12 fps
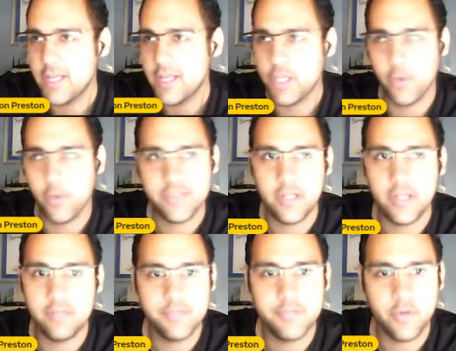
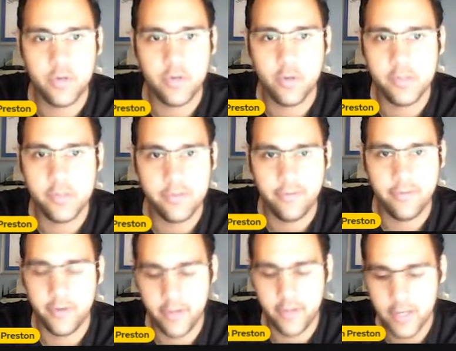USL scored goals for
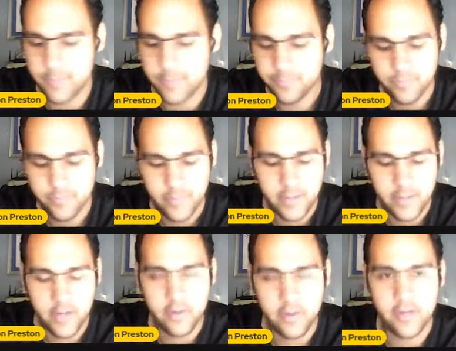fun there, and
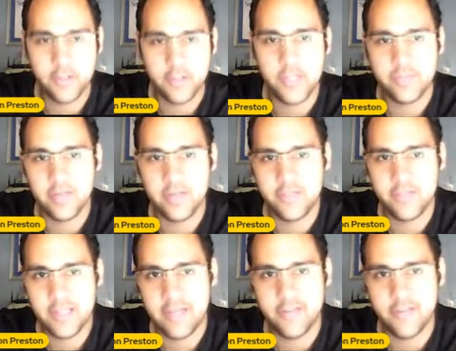now another chapter of his
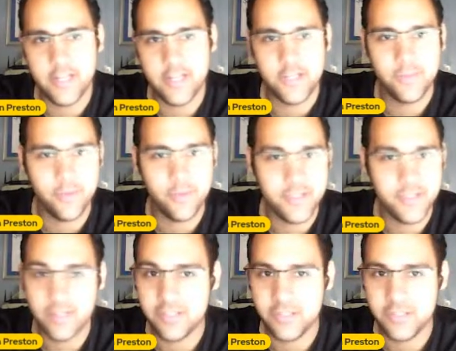life in Egypt where he's
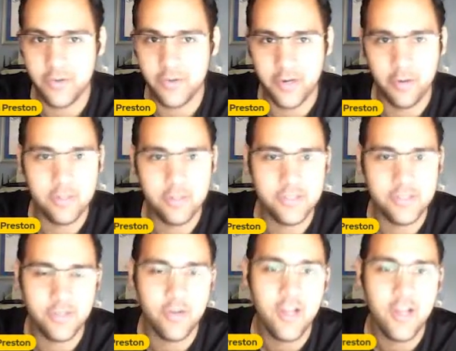also scoring goals.
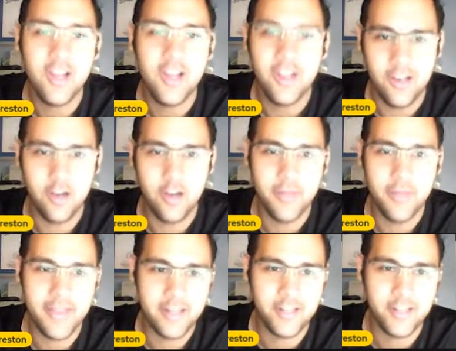So long may
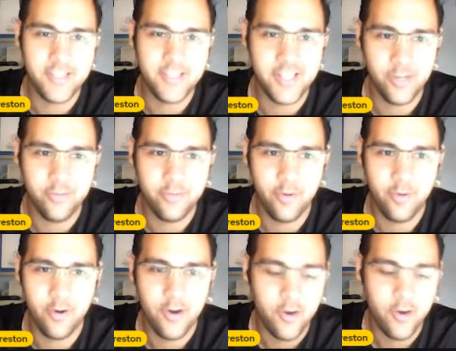that continue
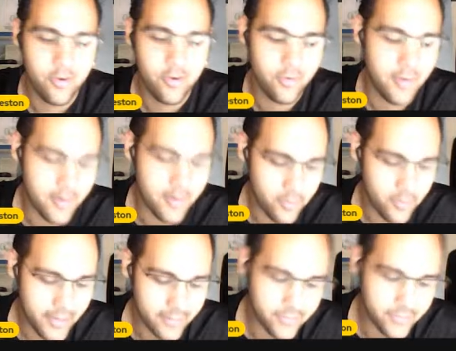for Romario
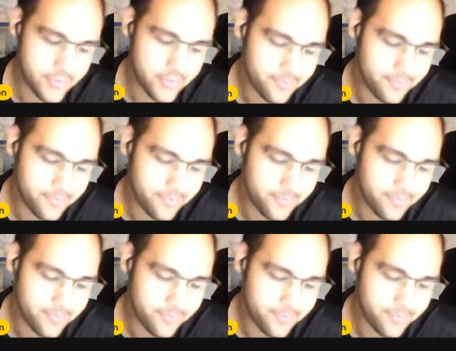Williams.